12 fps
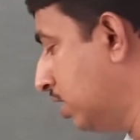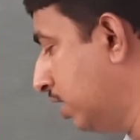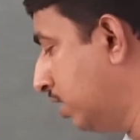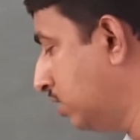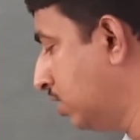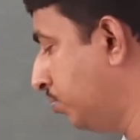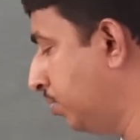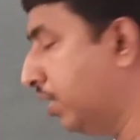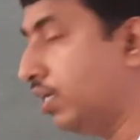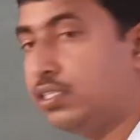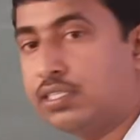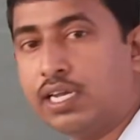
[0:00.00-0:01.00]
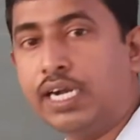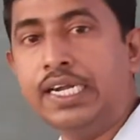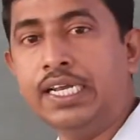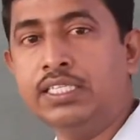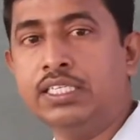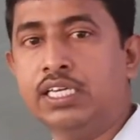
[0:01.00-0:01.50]
it is named as
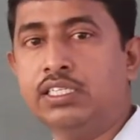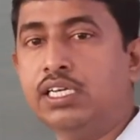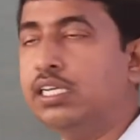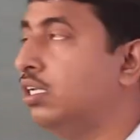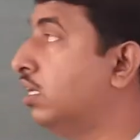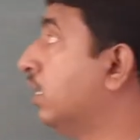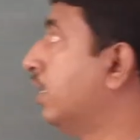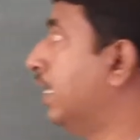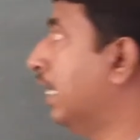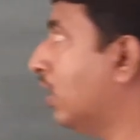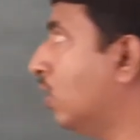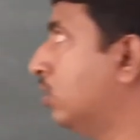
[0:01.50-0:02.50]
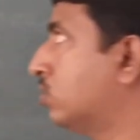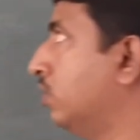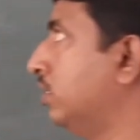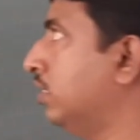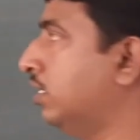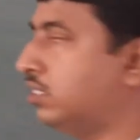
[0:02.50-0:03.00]
condensation. Here also
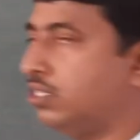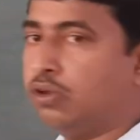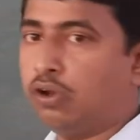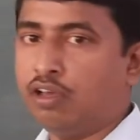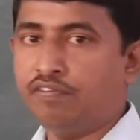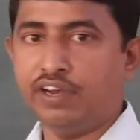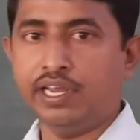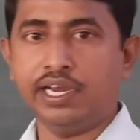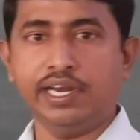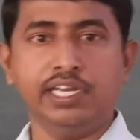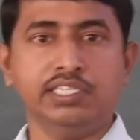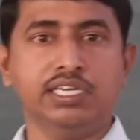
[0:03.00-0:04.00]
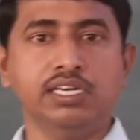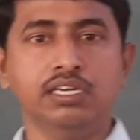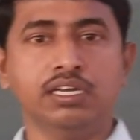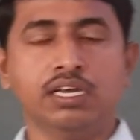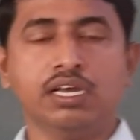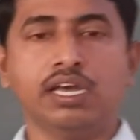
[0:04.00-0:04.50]
in this nucleophilic
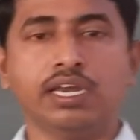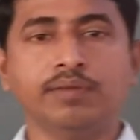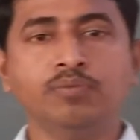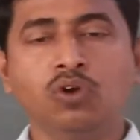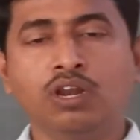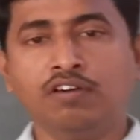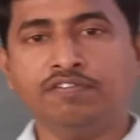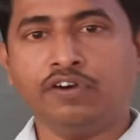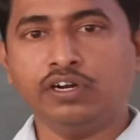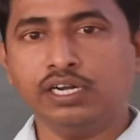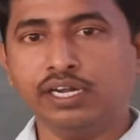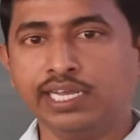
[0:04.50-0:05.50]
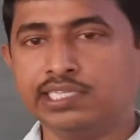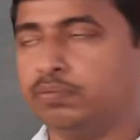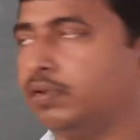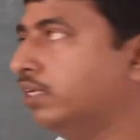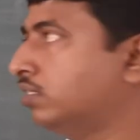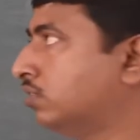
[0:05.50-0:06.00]
addition, removal of water takes
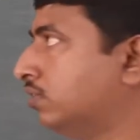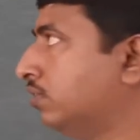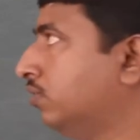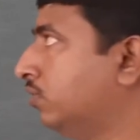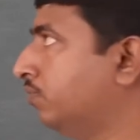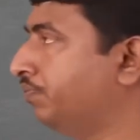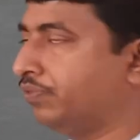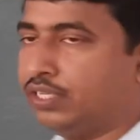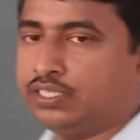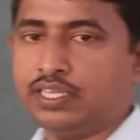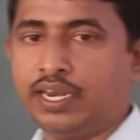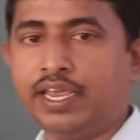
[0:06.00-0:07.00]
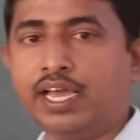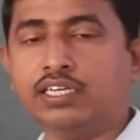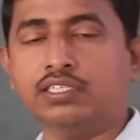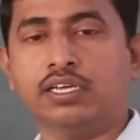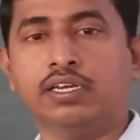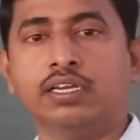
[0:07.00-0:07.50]
place. So this
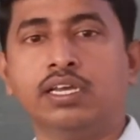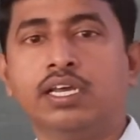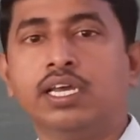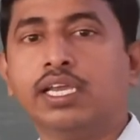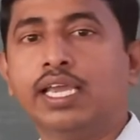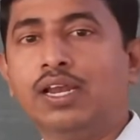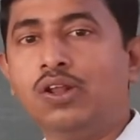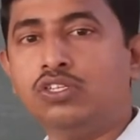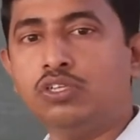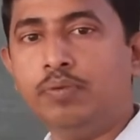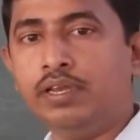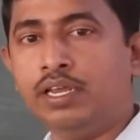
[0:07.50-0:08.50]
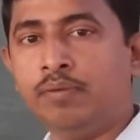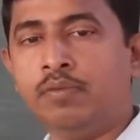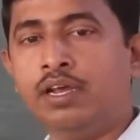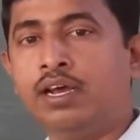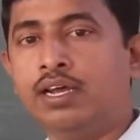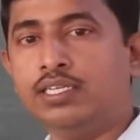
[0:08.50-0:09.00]
reaction can also be named
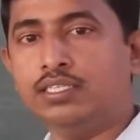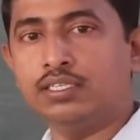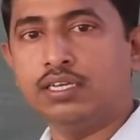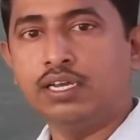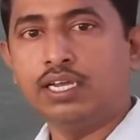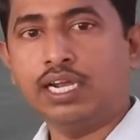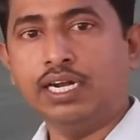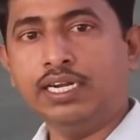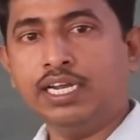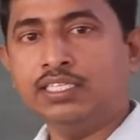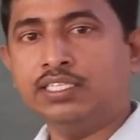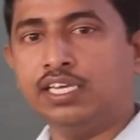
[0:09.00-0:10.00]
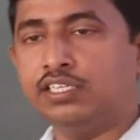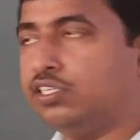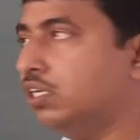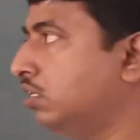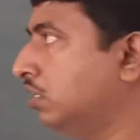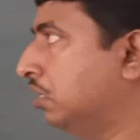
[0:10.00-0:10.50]
as
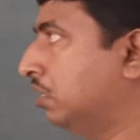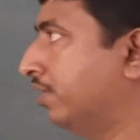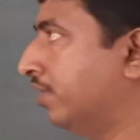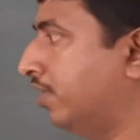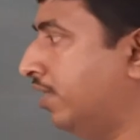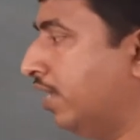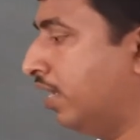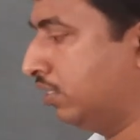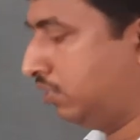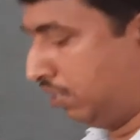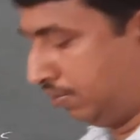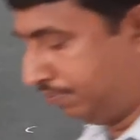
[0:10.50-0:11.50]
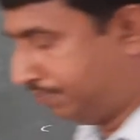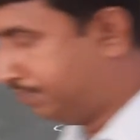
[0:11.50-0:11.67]
condensation reaction.